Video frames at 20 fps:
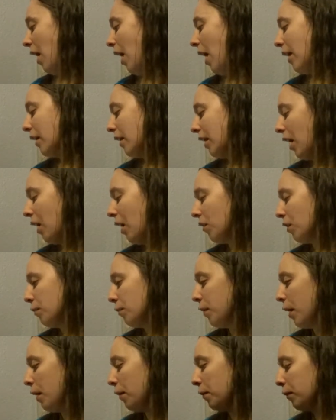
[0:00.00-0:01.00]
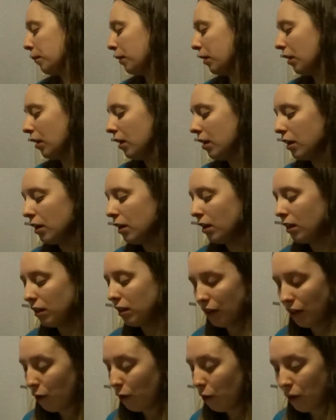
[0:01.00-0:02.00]
I can't remember.
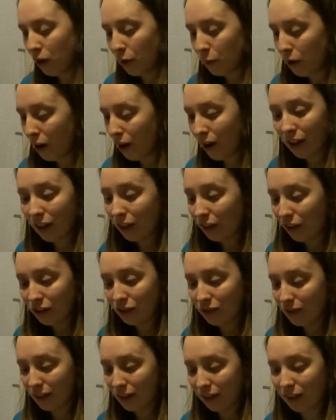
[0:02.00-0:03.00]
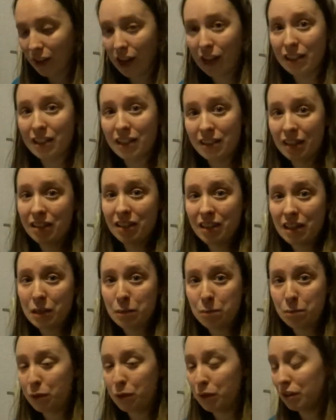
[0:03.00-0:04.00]
What I learned from that class is in these
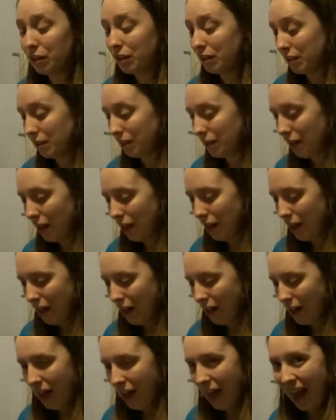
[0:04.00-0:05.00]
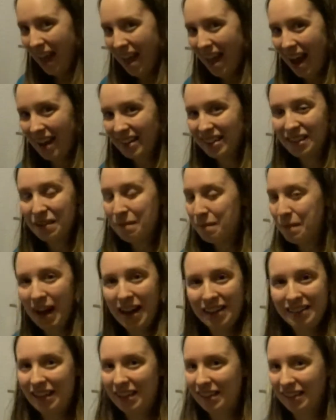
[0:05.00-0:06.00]
books, and I didn't
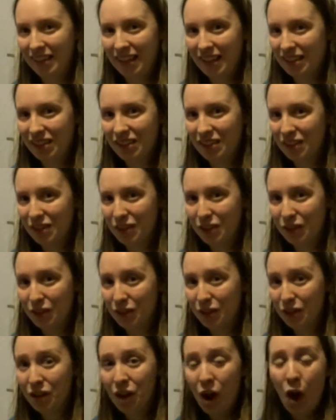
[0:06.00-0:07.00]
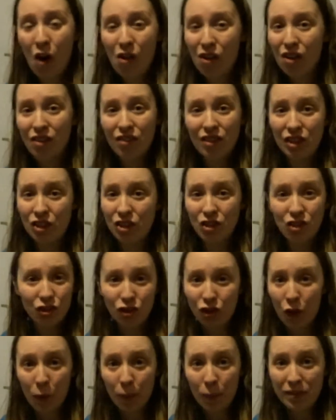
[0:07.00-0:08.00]
pass that class too. A lot of us
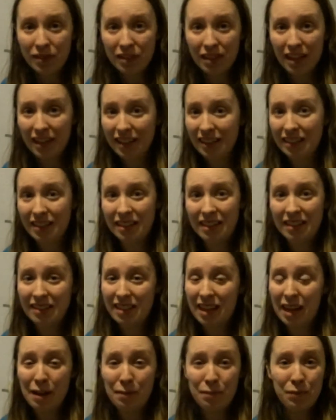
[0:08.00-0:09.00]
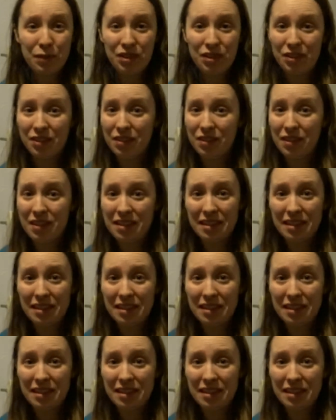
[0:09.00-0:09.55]
dropped it because the exam was just